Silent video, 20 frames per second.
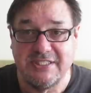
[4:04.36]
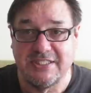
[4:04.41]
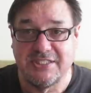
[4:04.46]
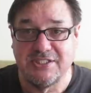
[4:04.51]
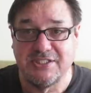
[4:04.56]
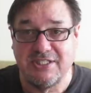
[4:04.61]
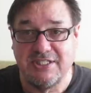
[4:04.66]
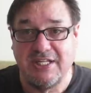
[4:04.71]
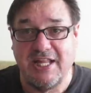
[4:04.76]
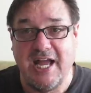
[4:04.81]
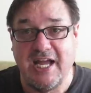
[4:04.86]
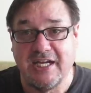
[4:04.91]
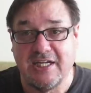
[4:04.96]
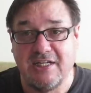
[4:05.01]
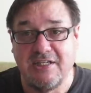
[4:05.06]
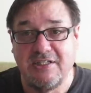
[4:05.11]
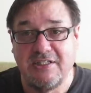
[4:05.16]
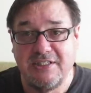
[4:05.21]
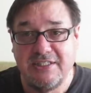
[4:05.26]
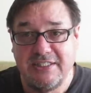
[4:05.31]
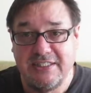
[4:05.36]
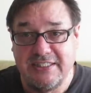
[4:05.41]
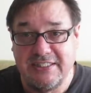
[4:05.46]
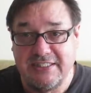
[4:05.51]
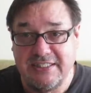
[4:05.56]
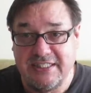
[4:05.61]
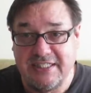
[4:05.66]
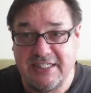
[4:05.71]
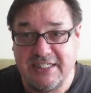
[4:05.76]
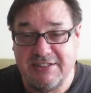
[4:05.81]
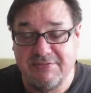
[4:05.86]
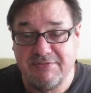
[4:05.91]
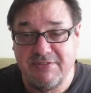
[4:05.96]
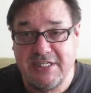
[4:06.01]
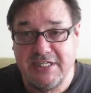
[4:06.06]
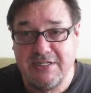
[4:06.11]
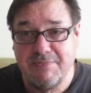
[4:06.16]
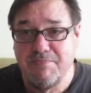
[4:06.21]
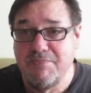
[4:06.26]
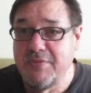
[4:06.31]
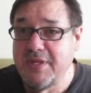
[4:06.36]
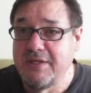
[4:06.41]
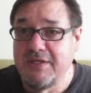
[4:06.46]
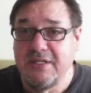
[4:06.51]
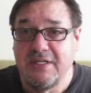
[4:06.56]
6 o'clock in the evening